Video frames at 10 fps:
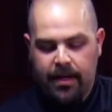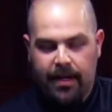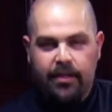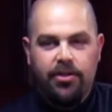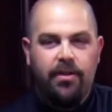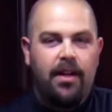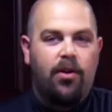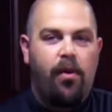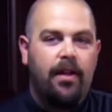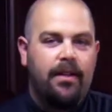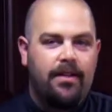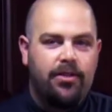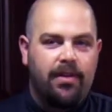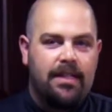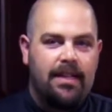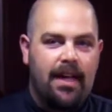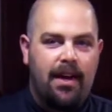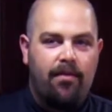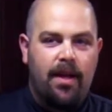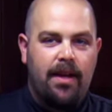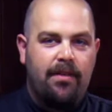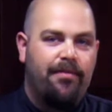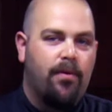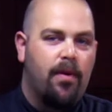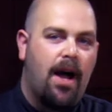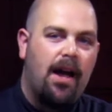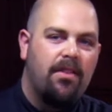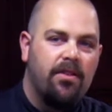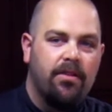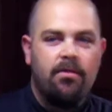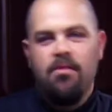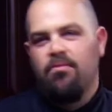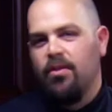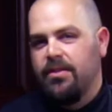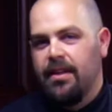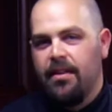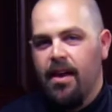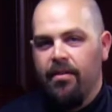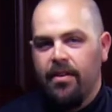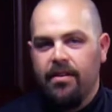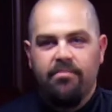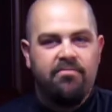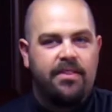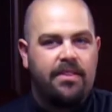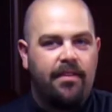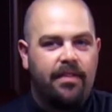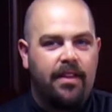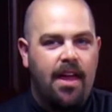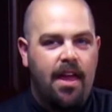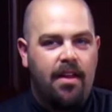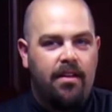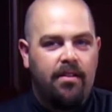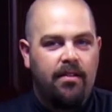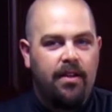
I'm going to show you a quick little trick to get it ready for either roasting in the oven, stuffing the head,